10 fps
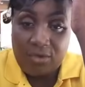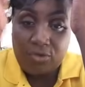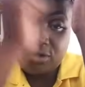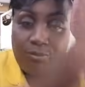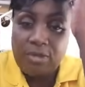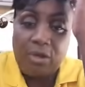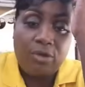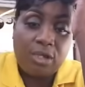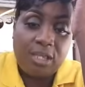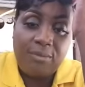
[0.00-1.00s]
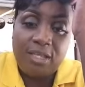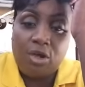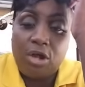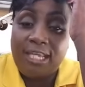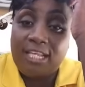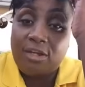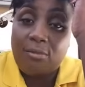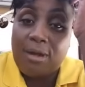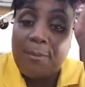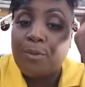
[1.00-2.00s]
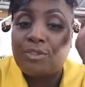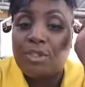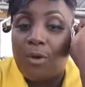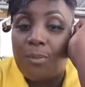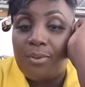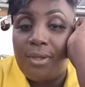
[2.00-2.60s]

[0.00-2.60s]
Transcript: Oh no, give me Colleen number put up.